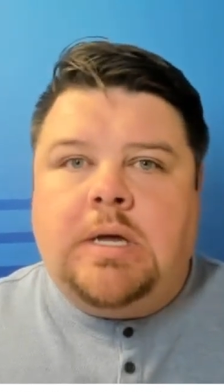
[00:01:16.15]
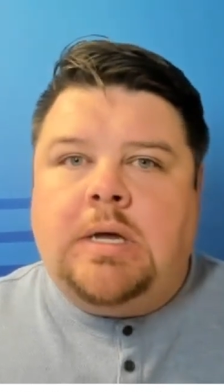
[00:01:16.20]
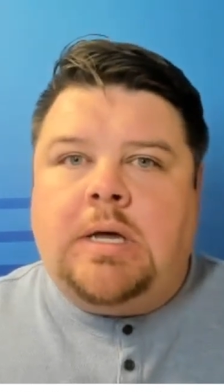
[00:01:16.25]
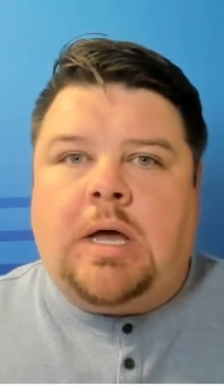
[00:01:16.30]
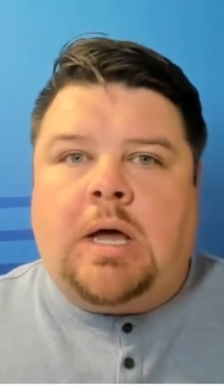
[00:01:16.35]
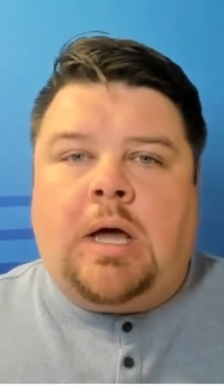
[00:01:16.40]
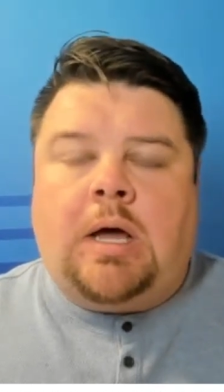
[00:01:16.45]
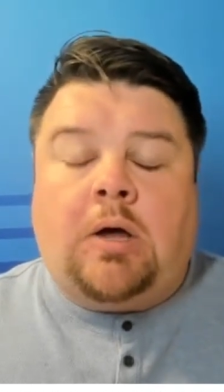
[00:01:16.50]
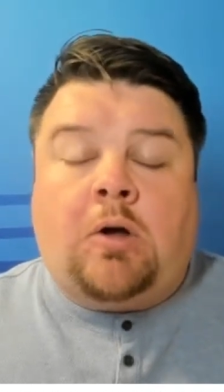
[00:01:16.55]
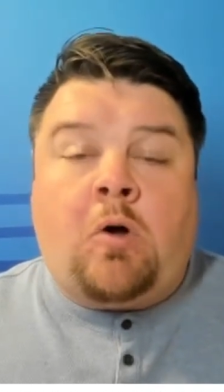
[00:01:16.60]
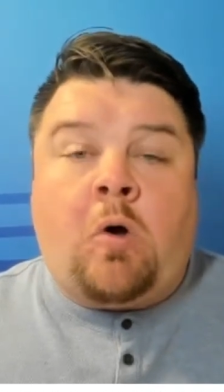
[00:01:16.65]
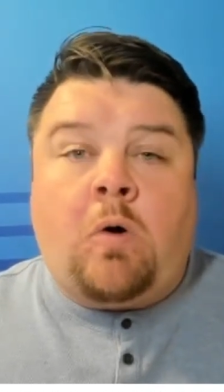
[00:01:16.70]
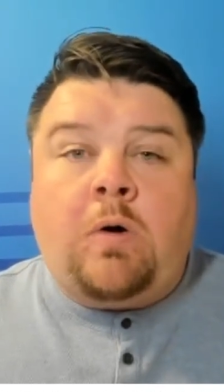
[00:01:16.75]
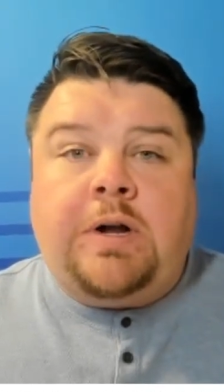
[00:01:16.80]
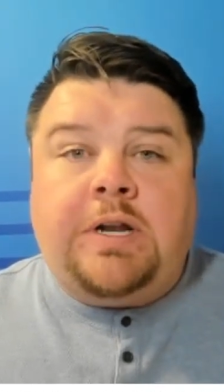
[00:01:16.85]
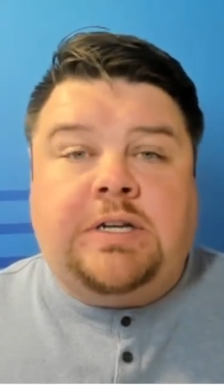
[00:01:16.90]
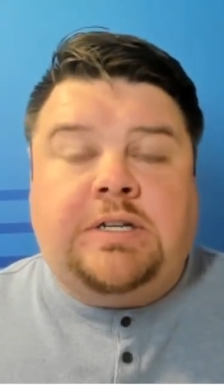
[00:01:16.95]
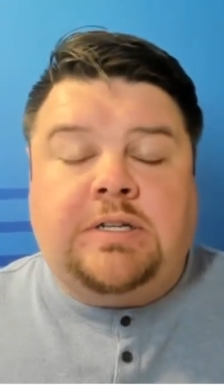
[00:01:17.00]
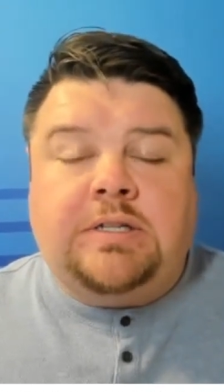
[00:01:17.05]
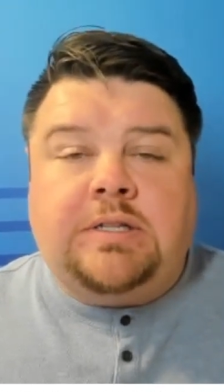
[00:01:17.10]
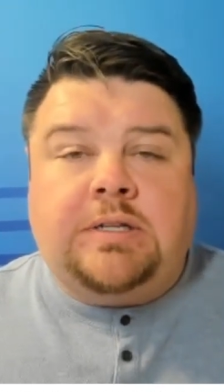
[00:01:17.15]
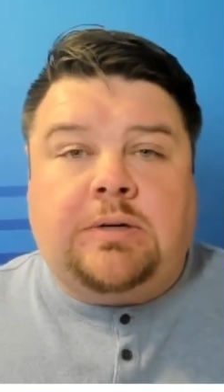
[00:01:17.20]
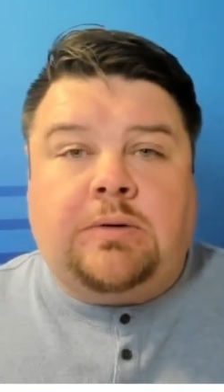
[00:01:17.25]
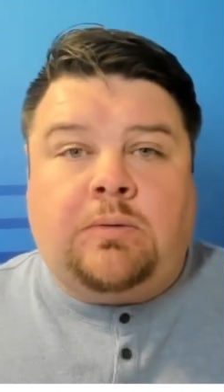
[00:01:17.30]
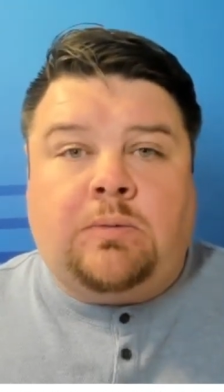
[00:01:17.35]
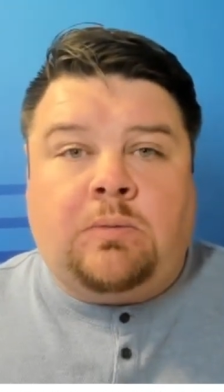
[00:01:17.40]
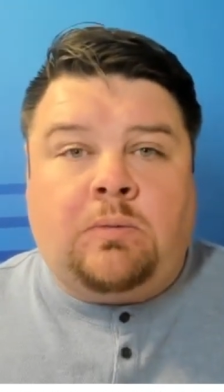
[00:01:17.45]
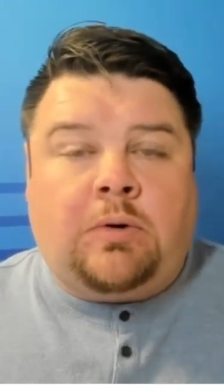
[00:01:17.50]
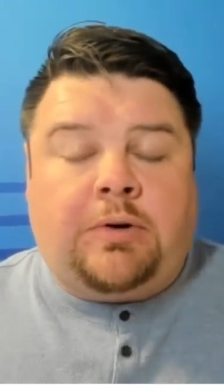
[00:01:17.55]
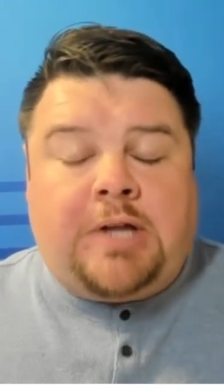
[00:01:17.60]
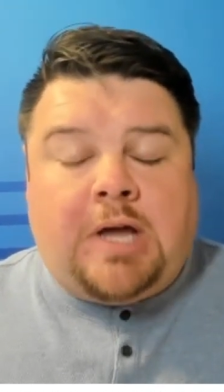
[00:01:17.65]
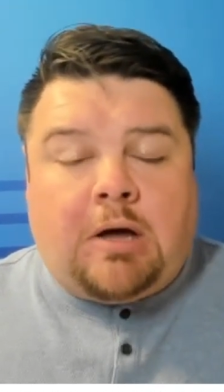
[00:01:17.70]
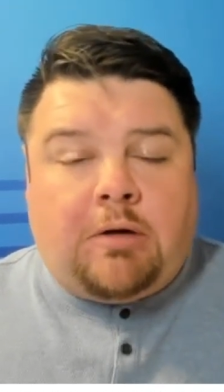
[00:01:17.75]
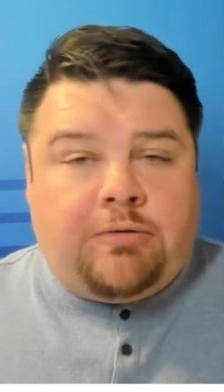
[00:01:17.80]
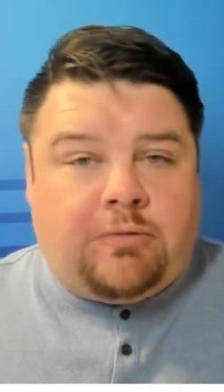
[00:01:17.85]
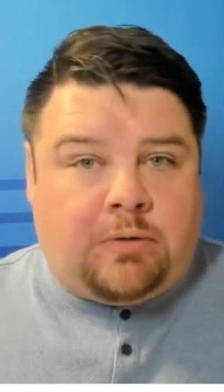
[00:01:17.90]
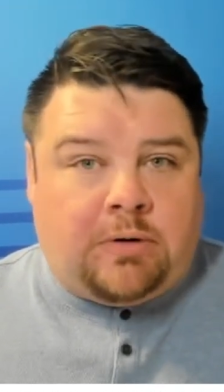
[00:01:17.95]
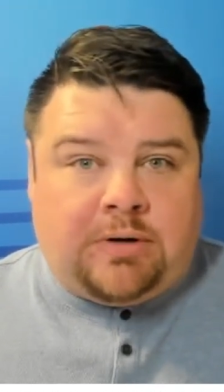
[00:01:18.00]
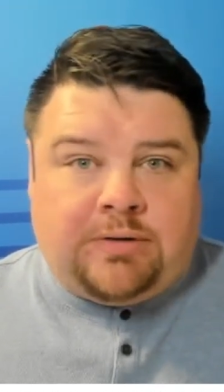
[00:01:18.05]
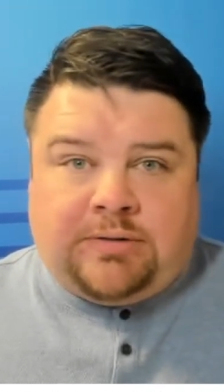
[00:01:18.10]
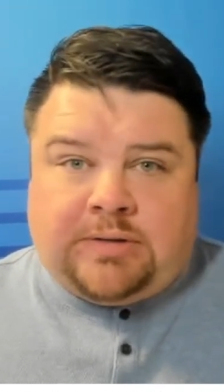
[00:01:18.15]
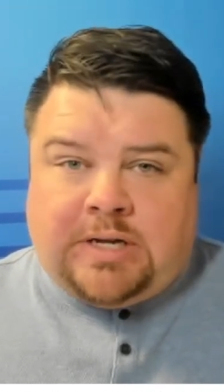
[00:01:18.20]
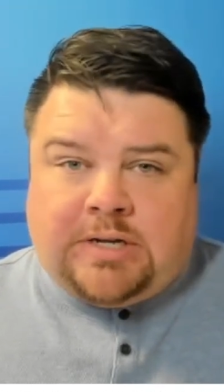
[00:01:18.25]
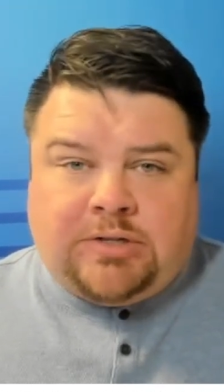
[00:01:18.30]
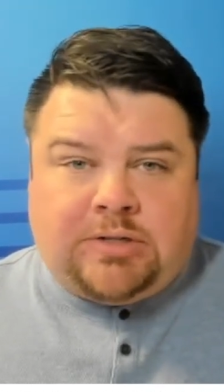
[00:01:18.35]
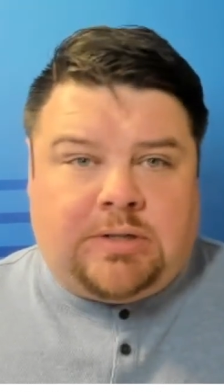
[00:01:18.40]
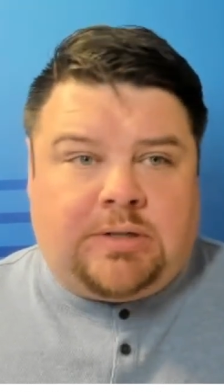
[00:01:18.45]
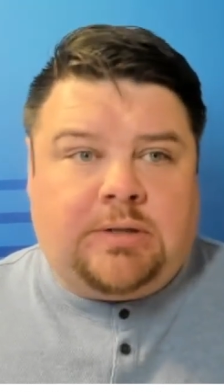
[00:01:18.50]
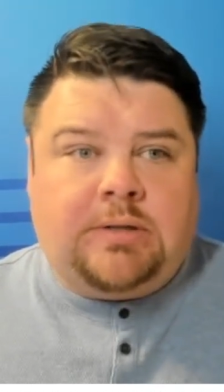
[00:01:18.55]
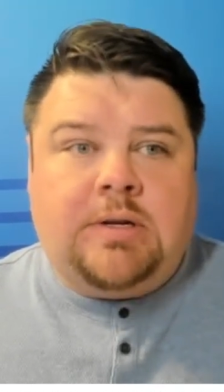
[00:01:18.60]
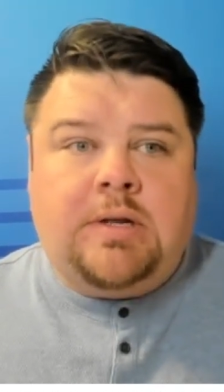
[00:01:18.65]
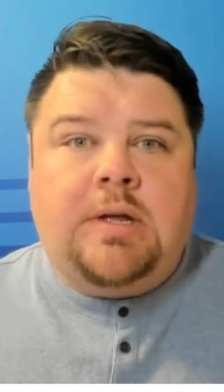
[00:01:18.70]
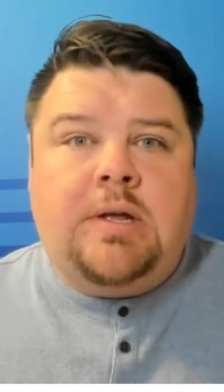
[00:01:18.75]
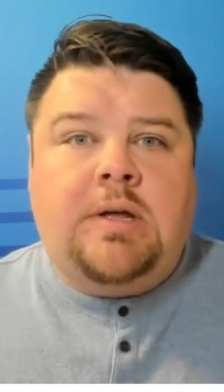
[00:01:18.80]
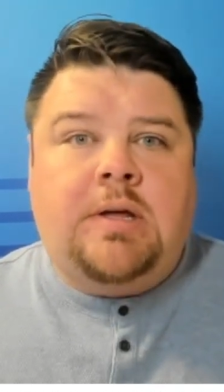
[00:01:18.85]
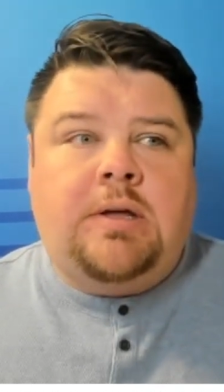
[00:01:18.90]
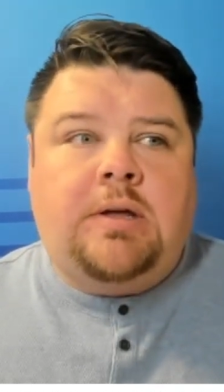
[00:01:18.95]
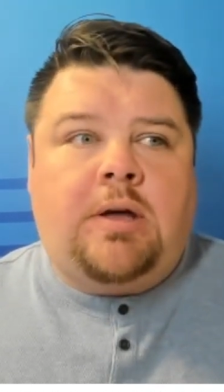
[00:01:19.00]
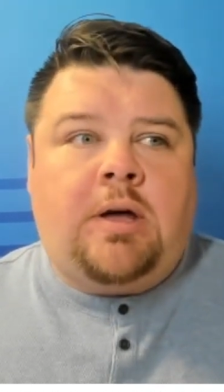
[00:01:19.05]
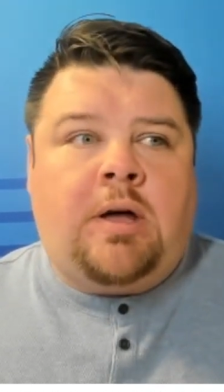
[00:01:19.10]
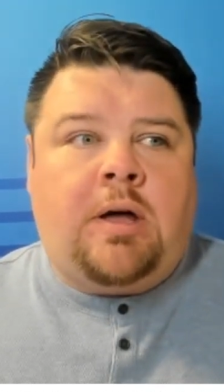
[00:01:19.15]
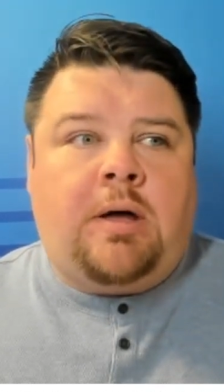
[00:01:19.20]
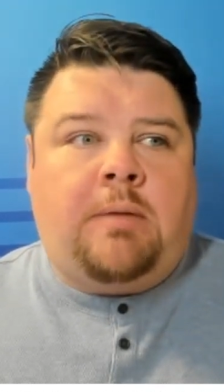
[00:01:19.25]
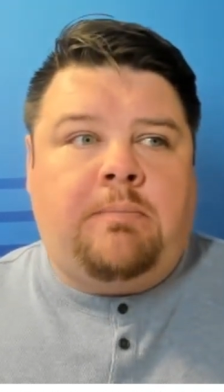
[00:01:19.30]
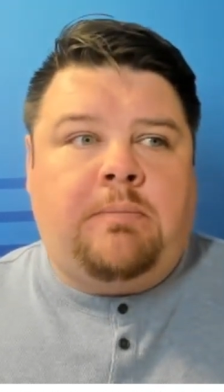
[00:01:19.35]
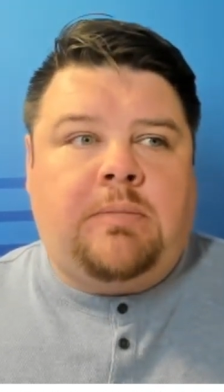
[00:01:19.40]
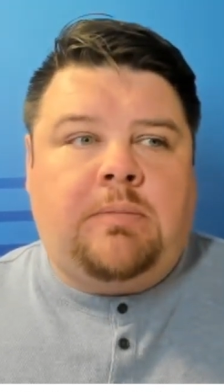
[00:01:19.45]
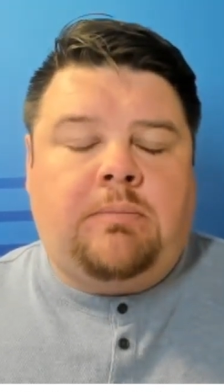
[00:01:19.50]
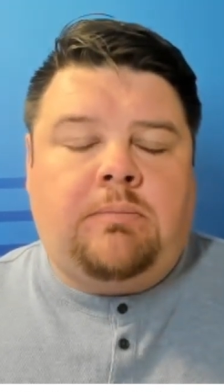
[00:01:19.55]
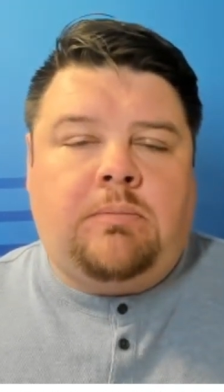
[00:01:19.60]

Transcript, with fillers: Uh, according to the World Health Organization, um,